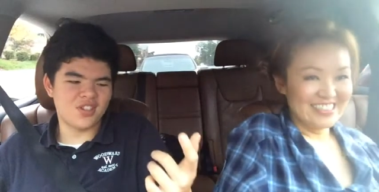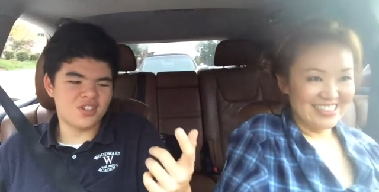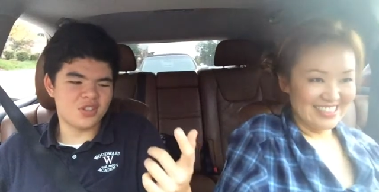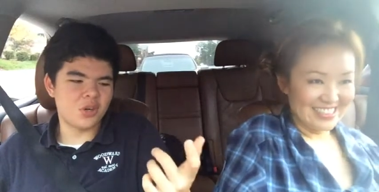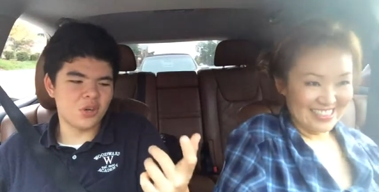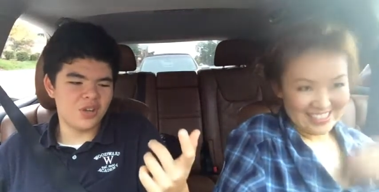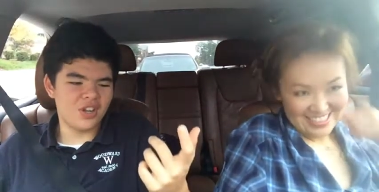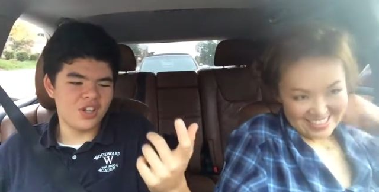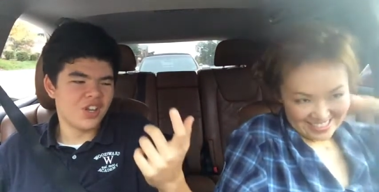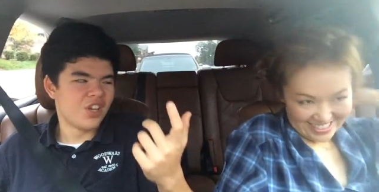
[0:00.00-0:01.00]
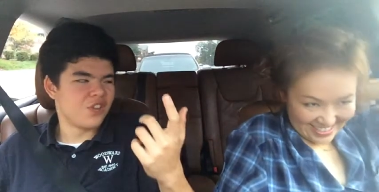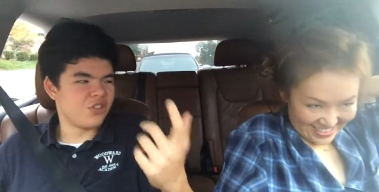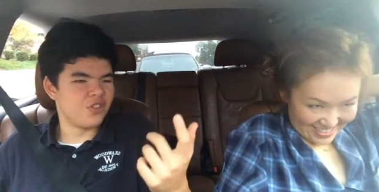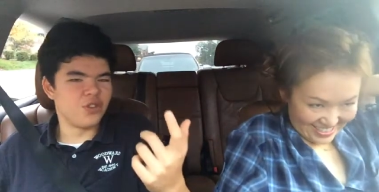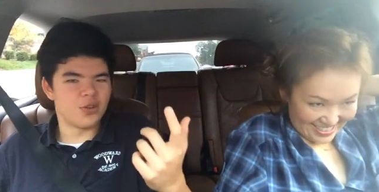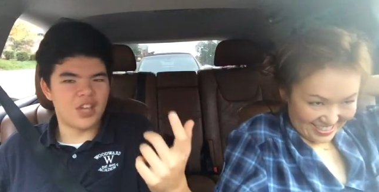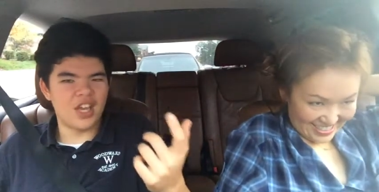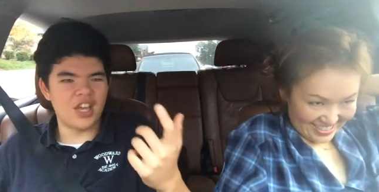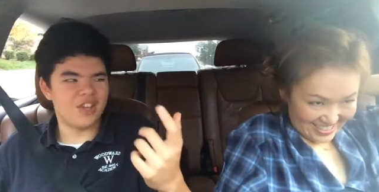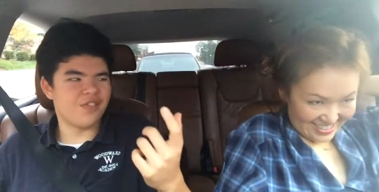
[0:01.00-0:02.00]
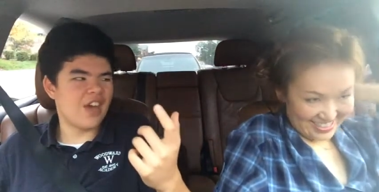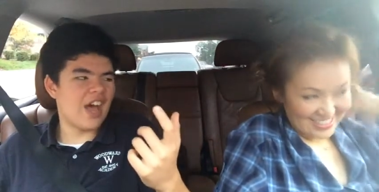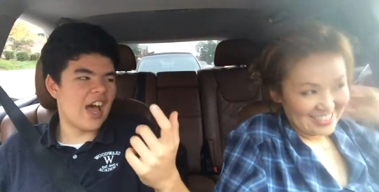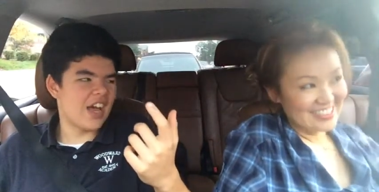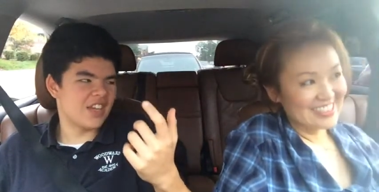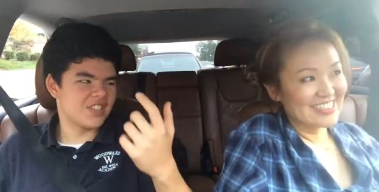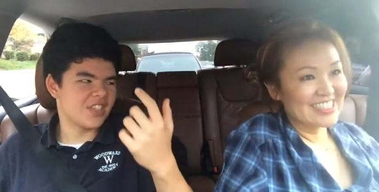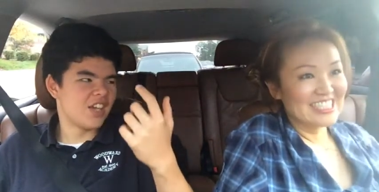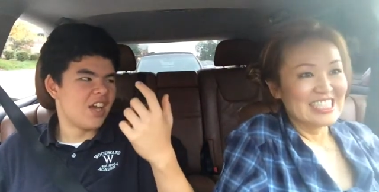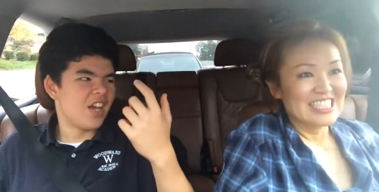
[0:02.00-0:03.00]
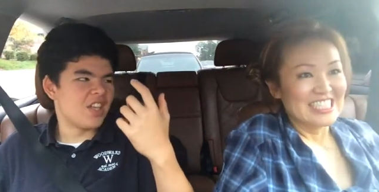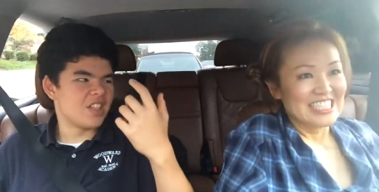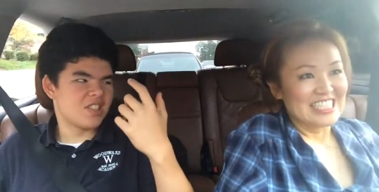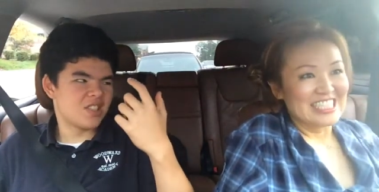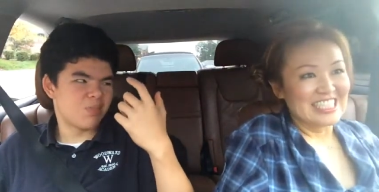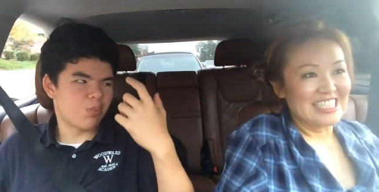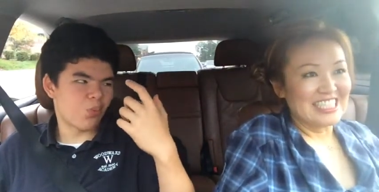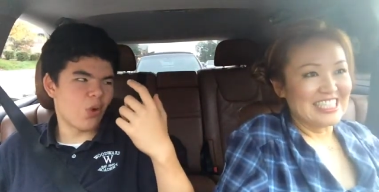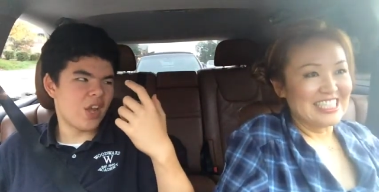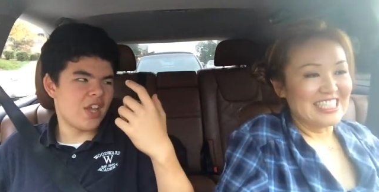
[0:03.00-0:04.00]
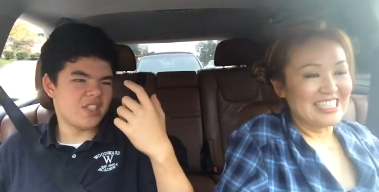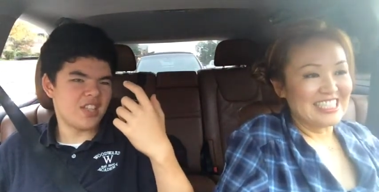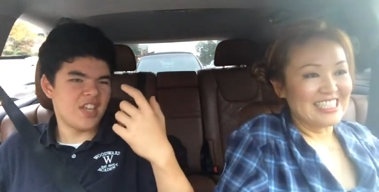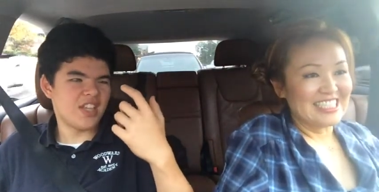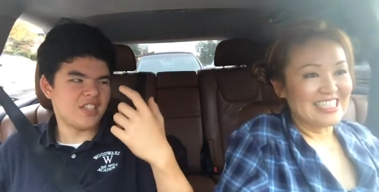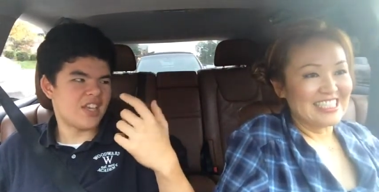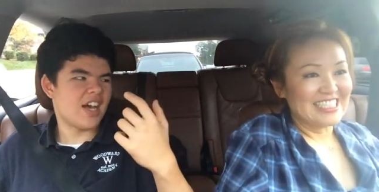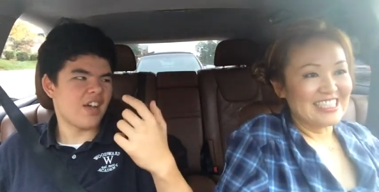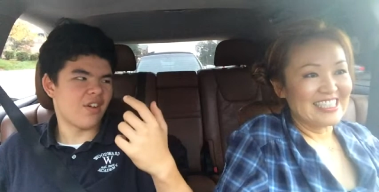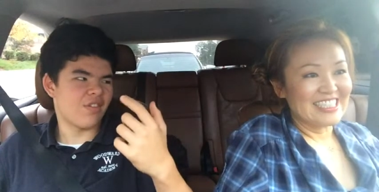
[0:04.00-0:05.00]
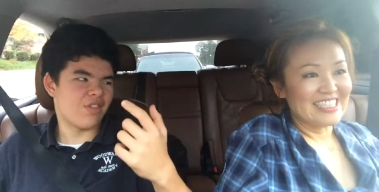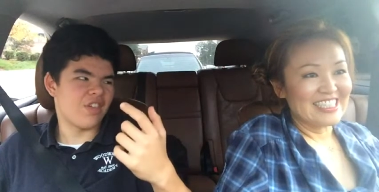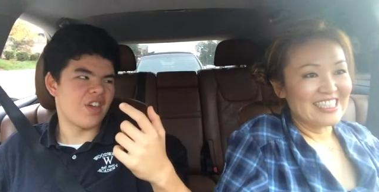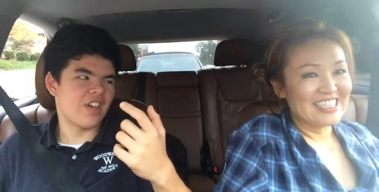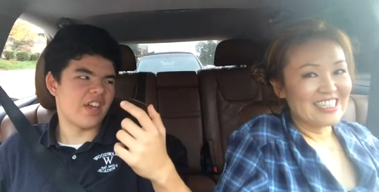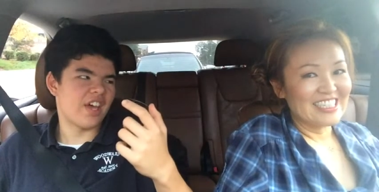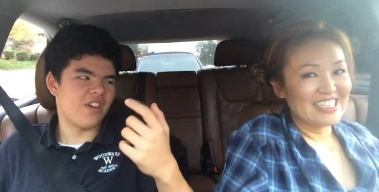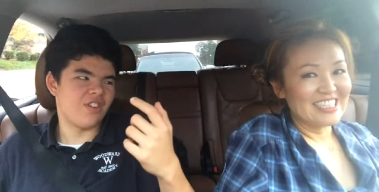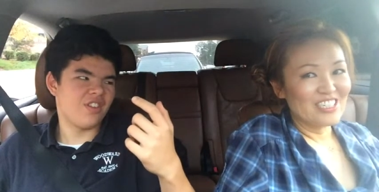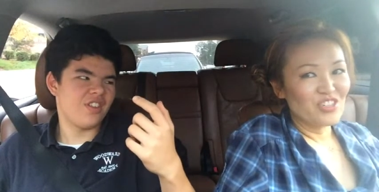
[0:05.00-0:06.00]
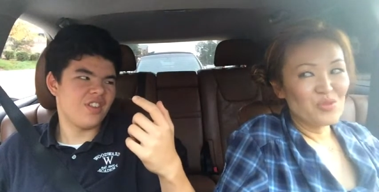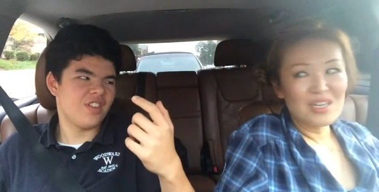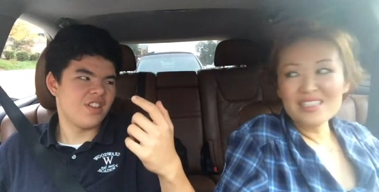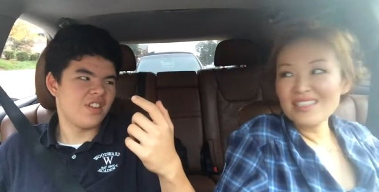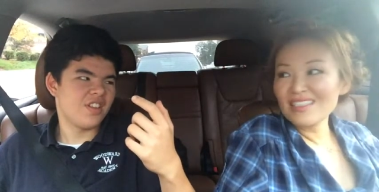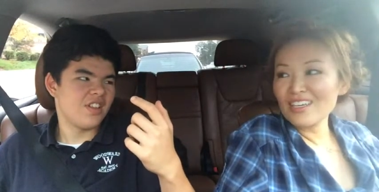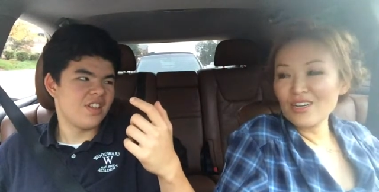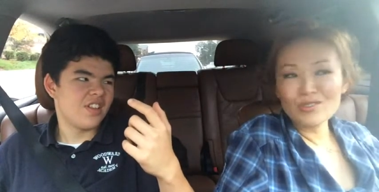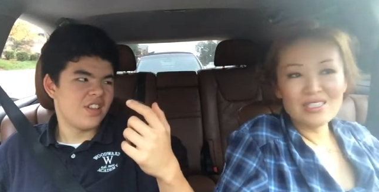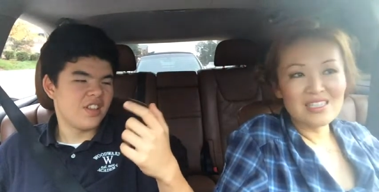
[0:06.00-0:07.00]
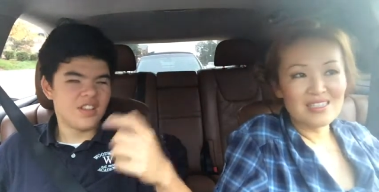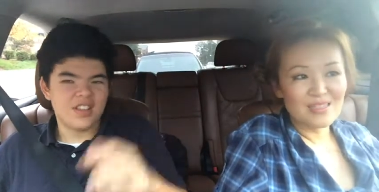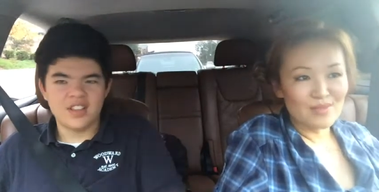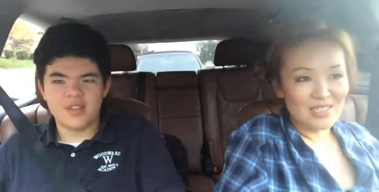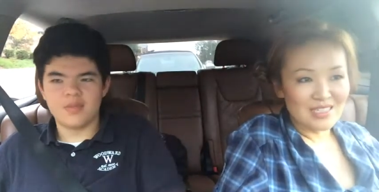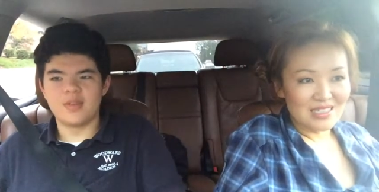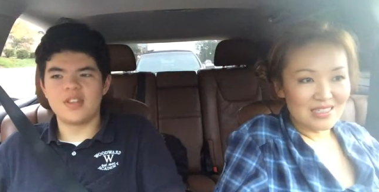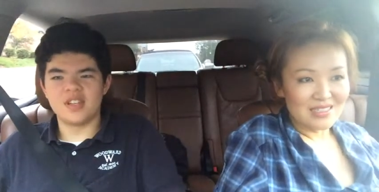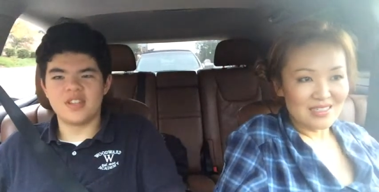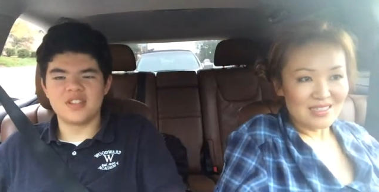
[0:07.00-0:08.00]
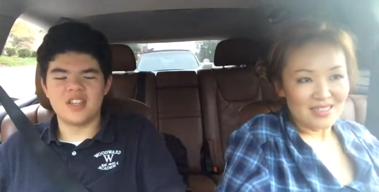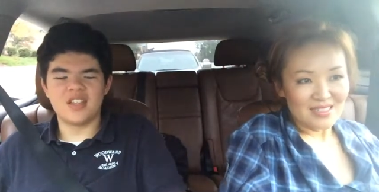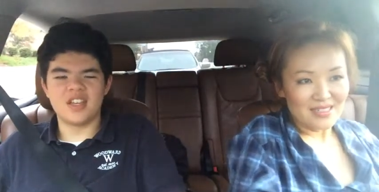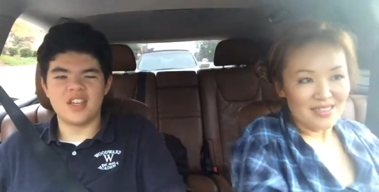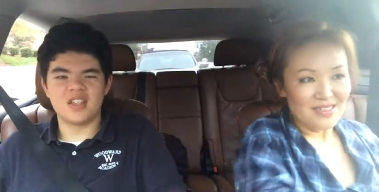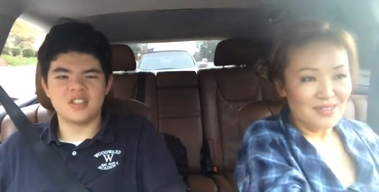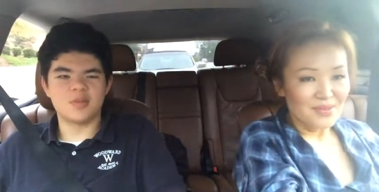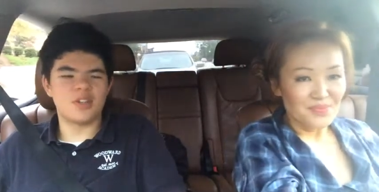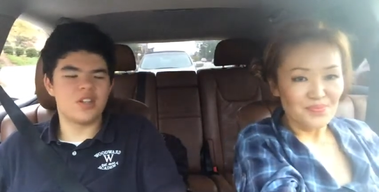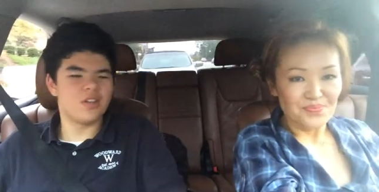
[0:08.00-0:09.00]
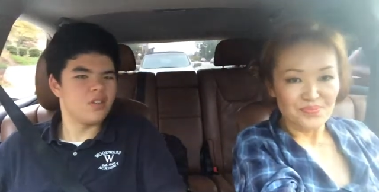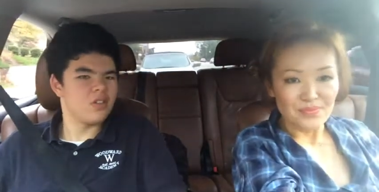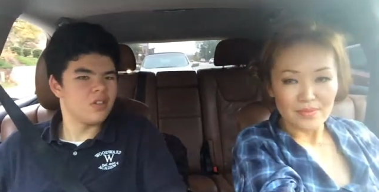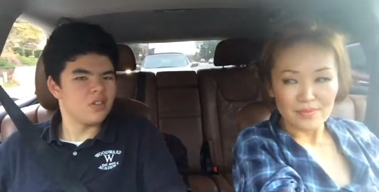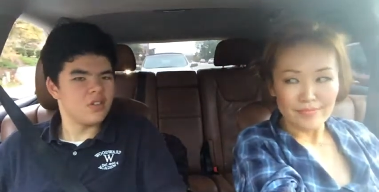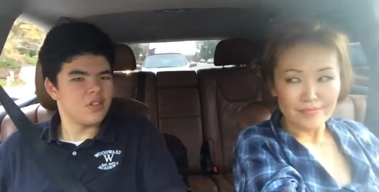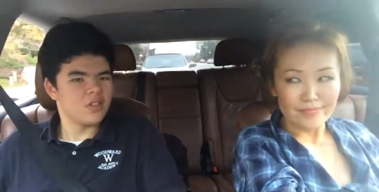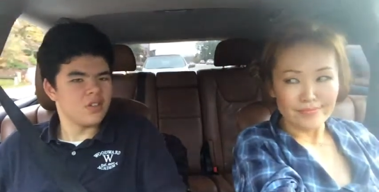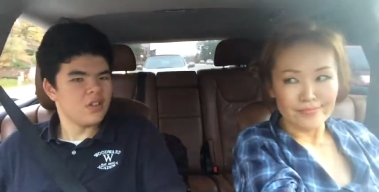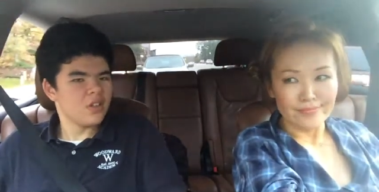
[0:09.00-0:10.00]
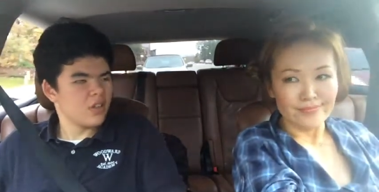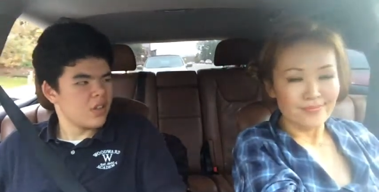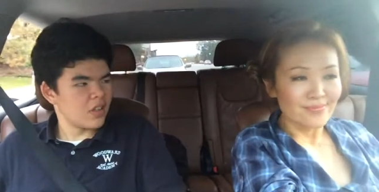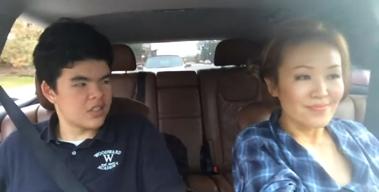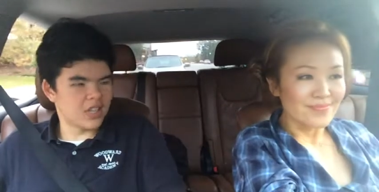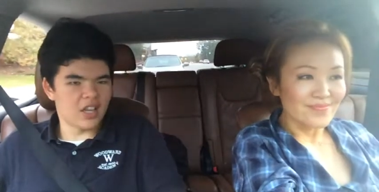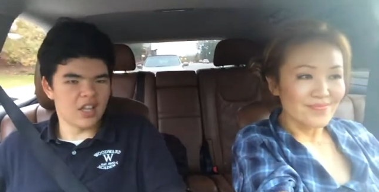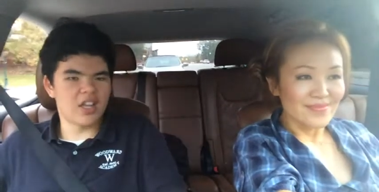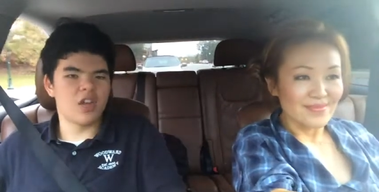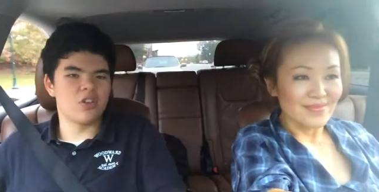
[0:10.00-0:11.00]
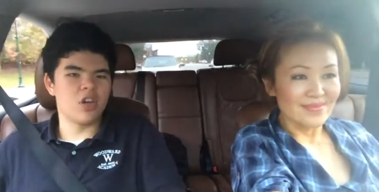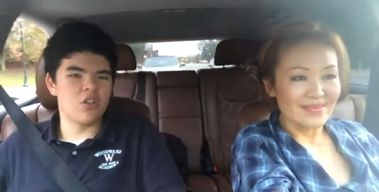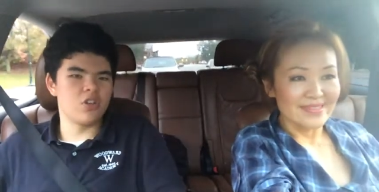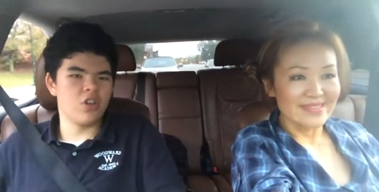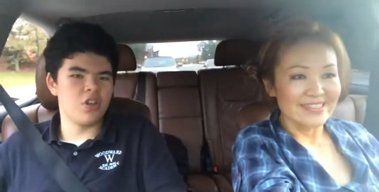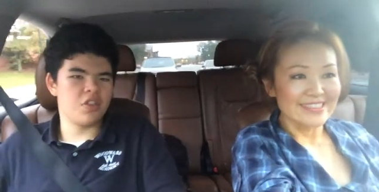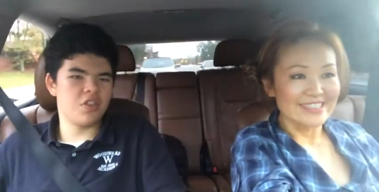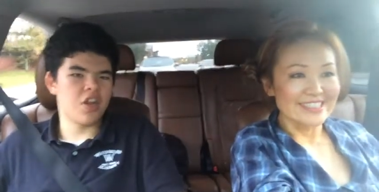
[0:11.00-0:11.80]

Speaker 1: a totally new can of Axe and sprays the entire thing out.
Speaker 2: Why doesn't the coach say something?
Speaker 1: Because they can't smell. It's kind of like how Coach Hunt